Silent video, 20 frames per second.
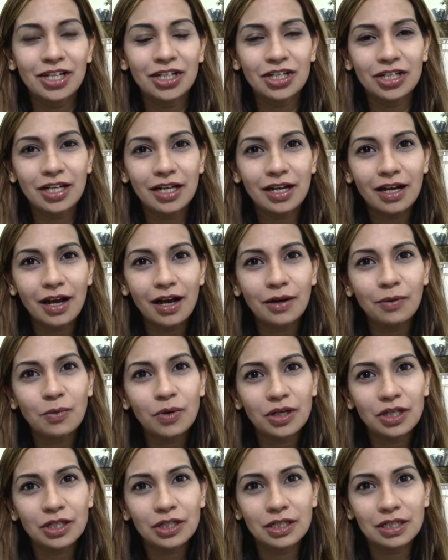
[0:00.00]
Today I
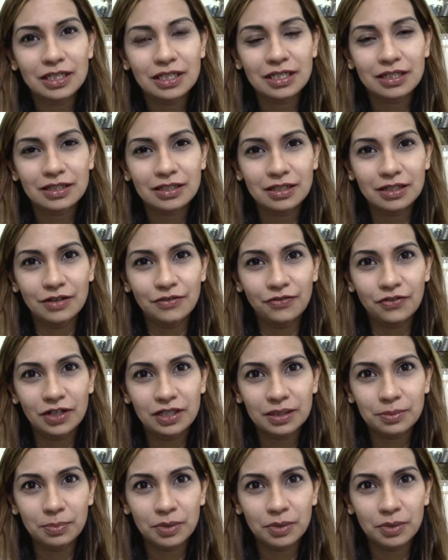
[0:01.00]
want to discuss the difference